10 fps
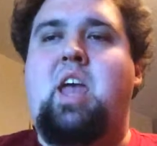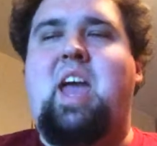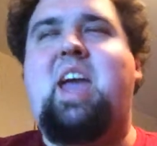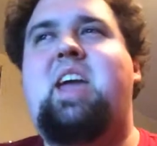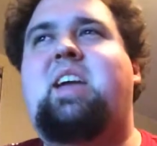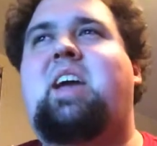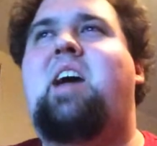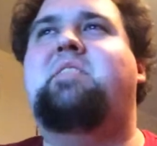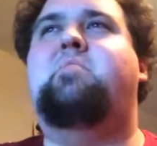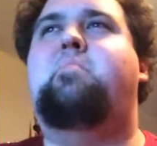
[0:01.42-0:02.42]
Hey
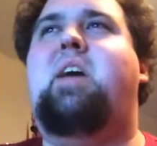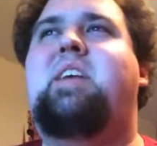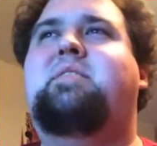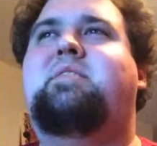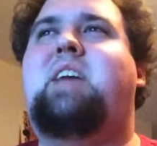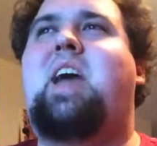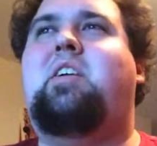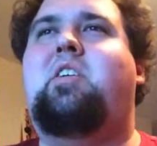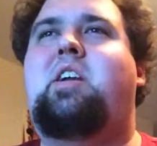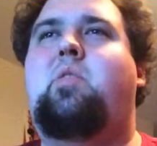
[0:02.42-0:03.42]
guys, the Mad
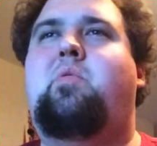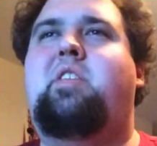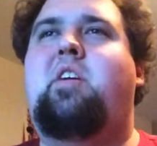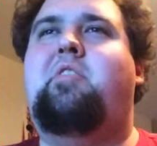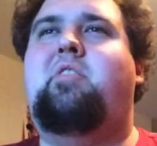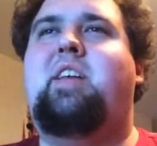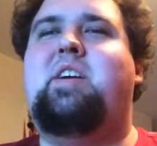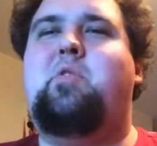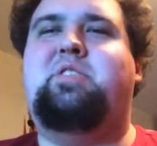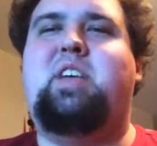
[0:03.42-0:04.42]
Stacker here with another
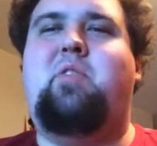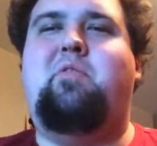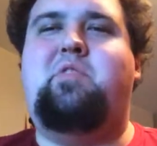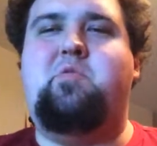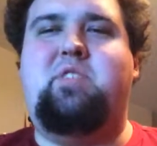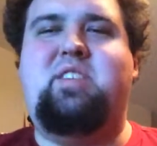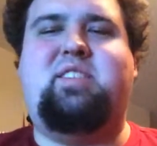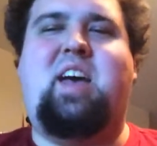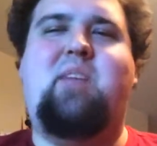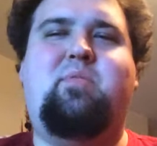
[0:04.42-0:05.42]
LEGO set review.
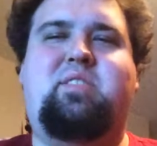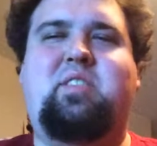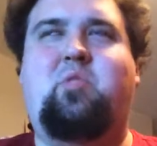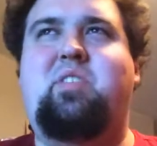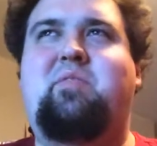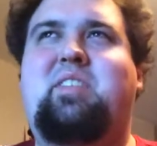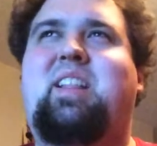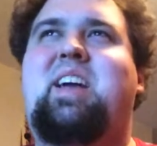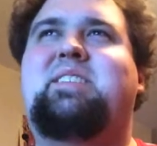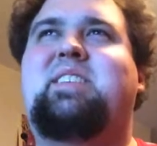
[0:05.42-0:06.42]
This time it's a little bit of a
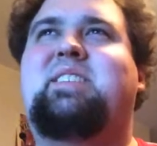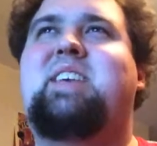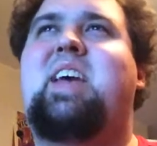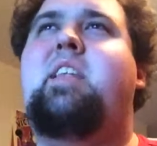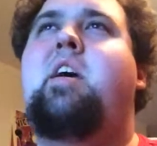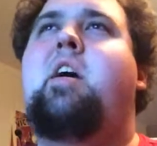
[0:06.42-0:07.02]
classic set,